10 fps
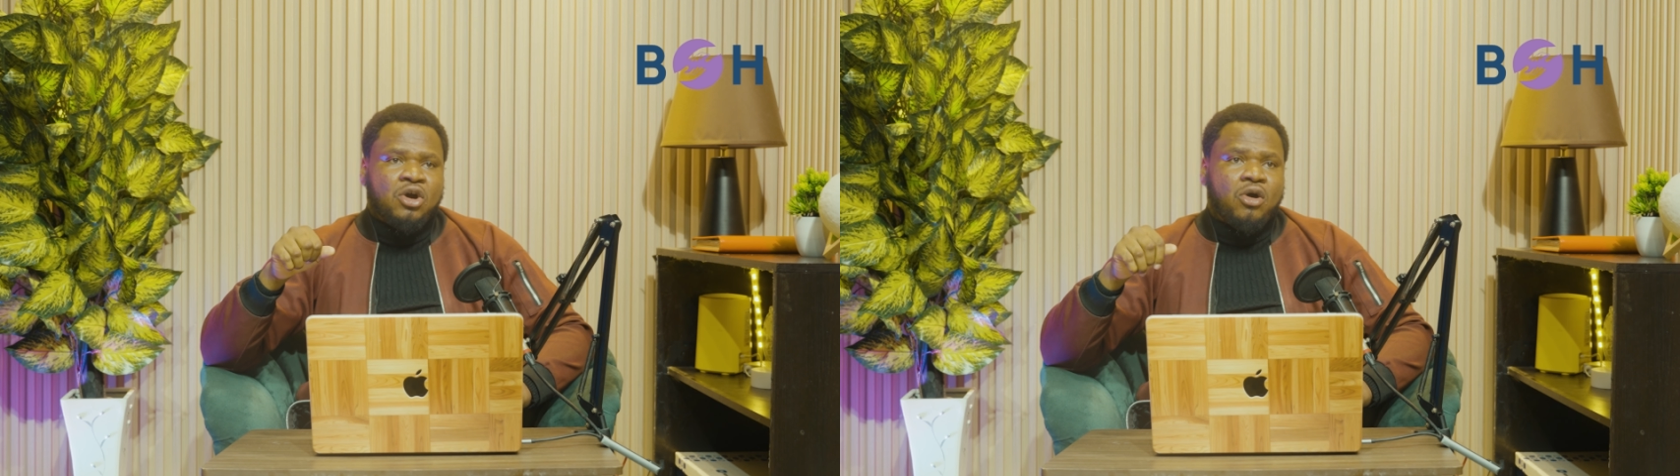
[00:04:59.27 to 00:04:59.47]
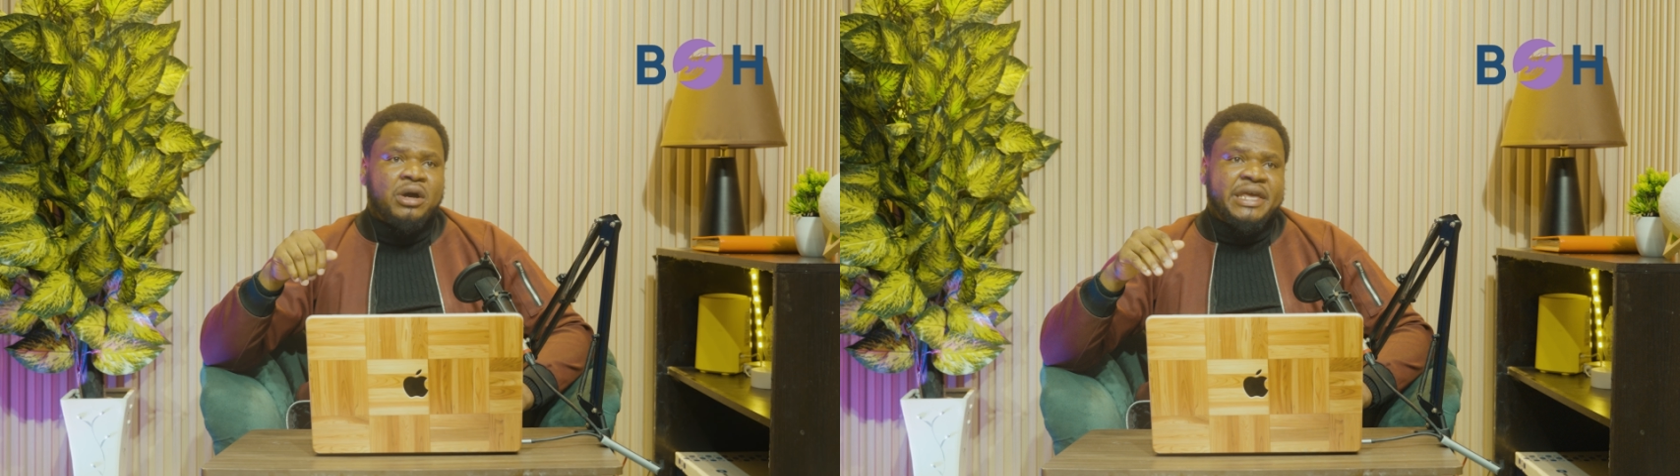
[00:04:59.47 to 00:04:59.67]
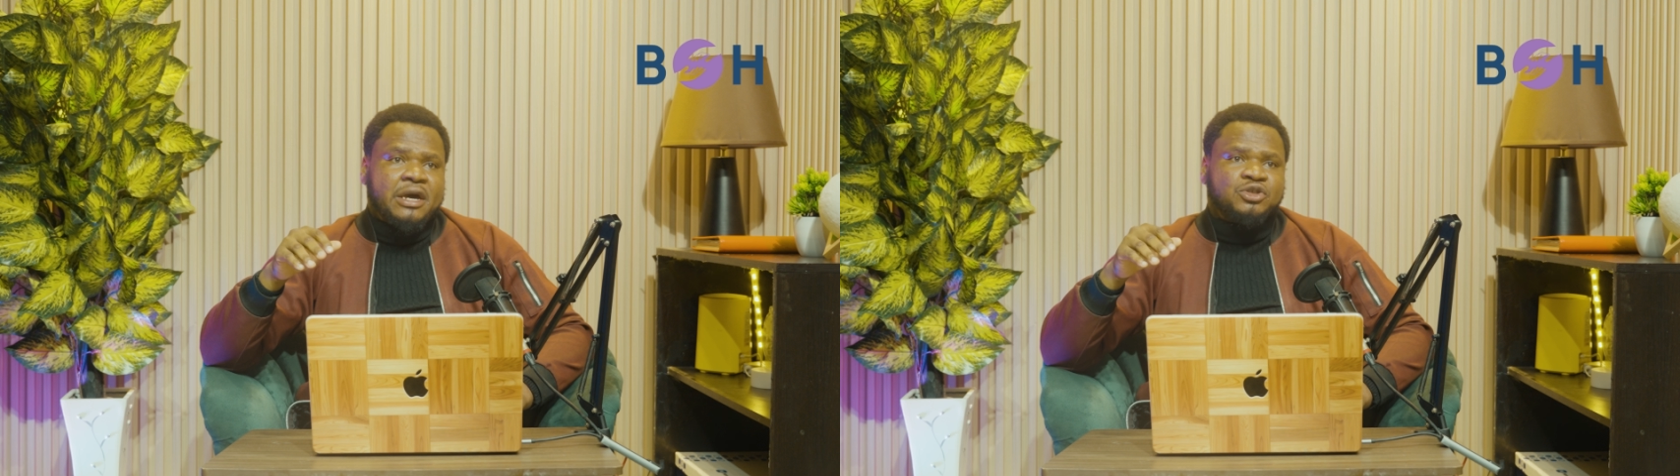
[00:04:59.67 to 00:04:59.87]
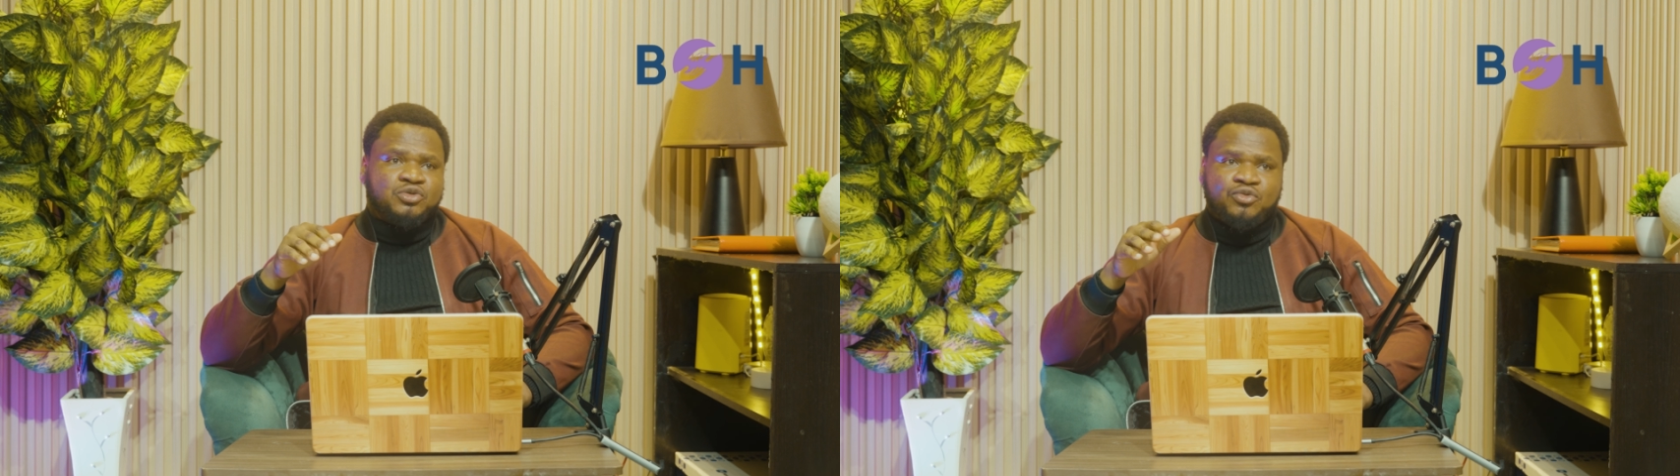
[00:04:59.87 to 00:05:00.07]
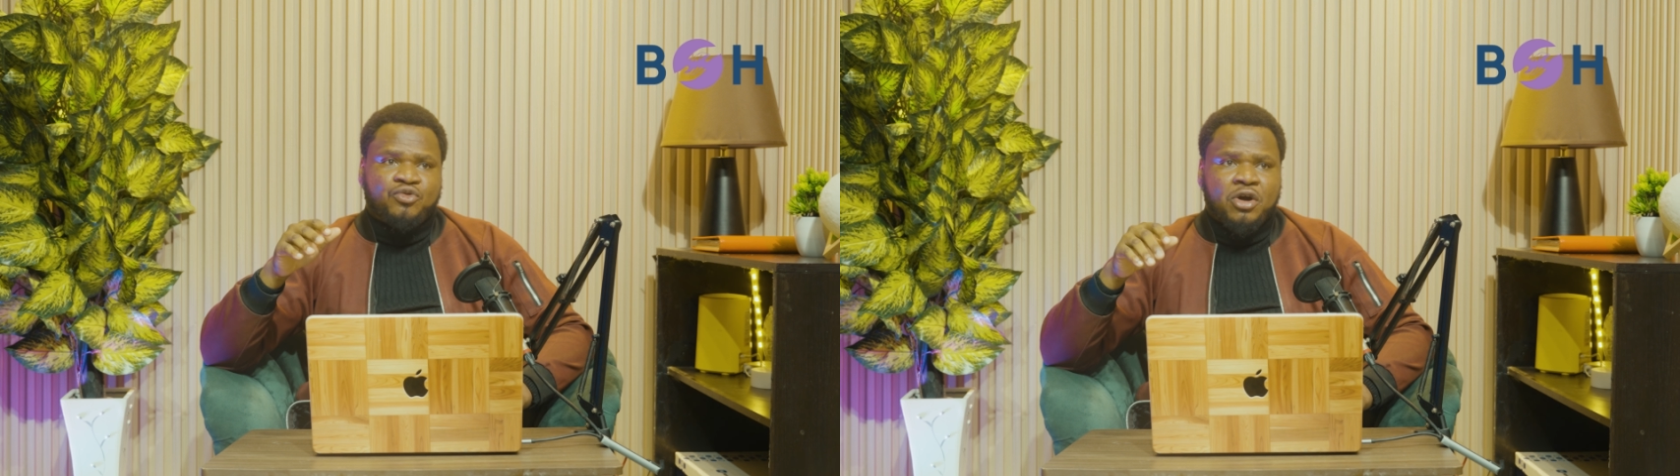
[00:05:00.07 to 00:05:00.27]
or girls
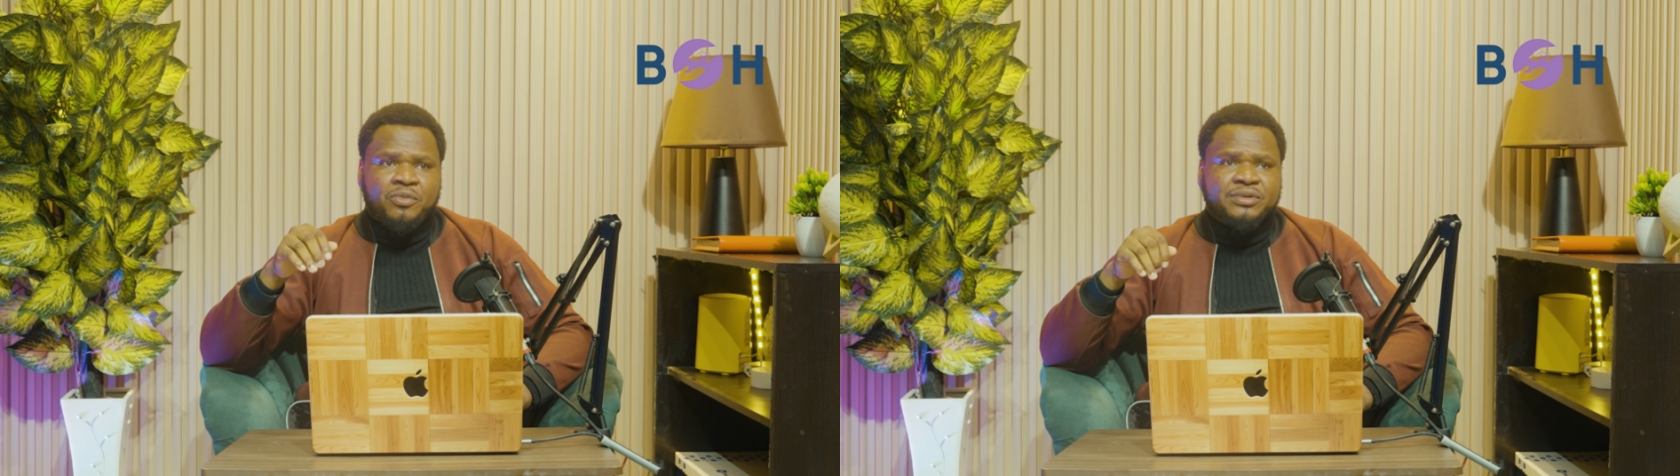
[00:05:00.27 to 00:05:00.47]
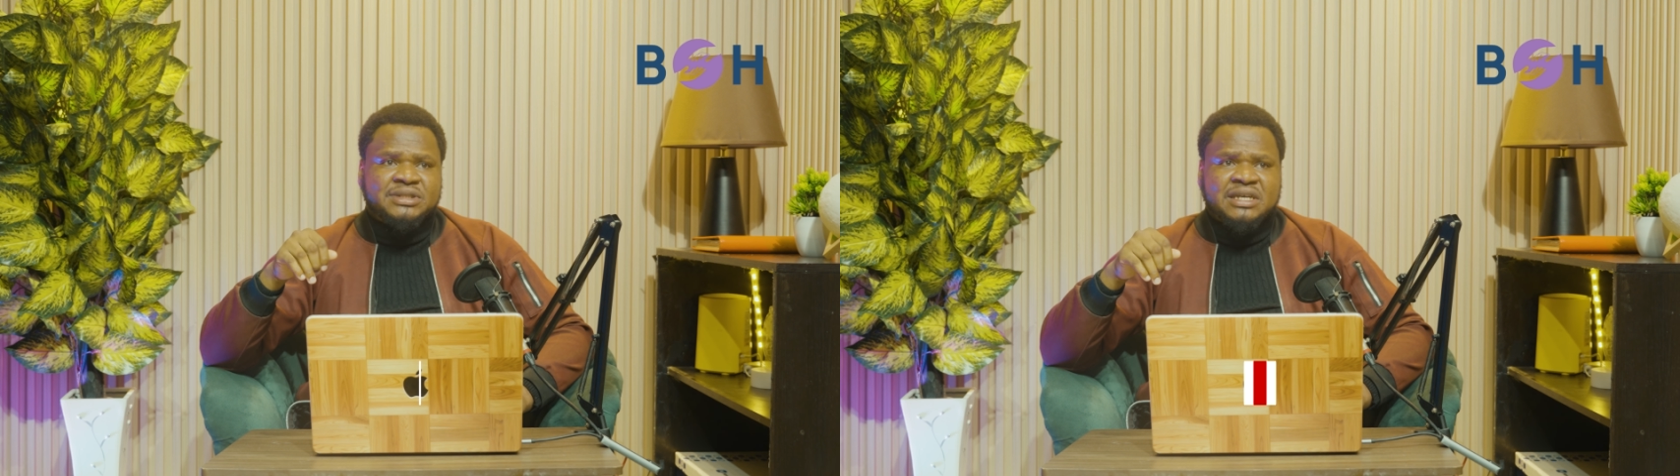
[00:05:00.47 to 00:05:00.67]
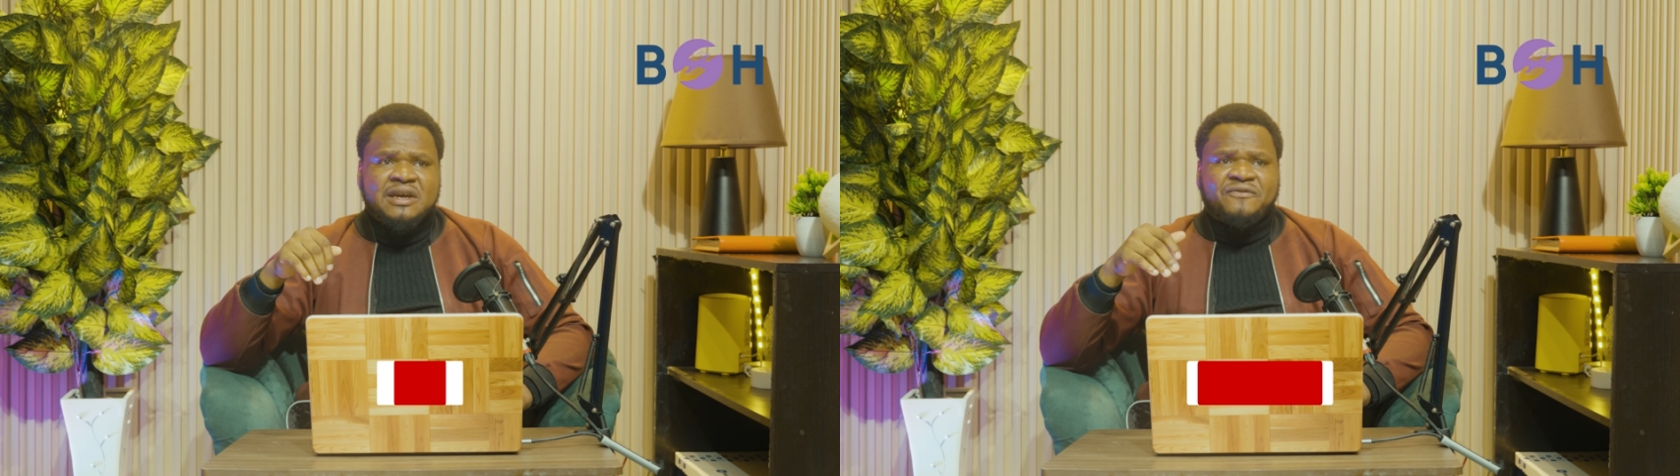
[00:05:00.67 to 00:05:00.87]
who grew up with